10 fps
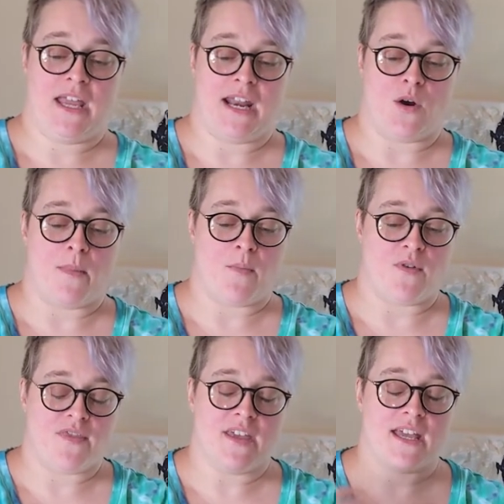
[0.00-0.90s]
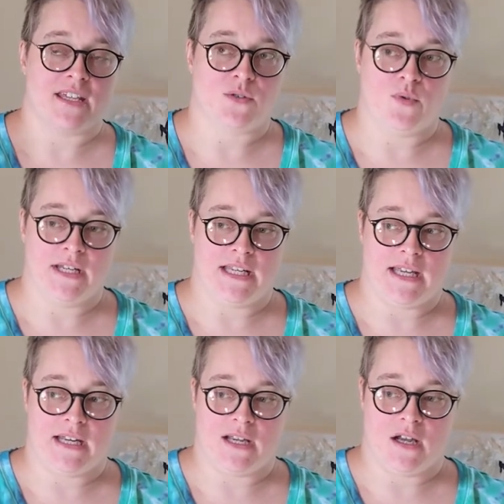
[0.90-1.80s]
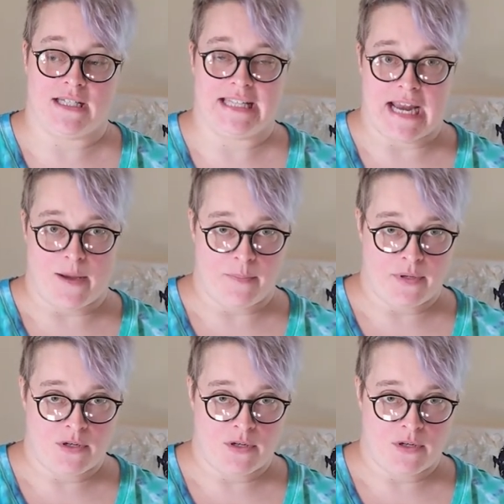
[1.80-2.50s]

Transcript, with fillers: Now remember this, we did damp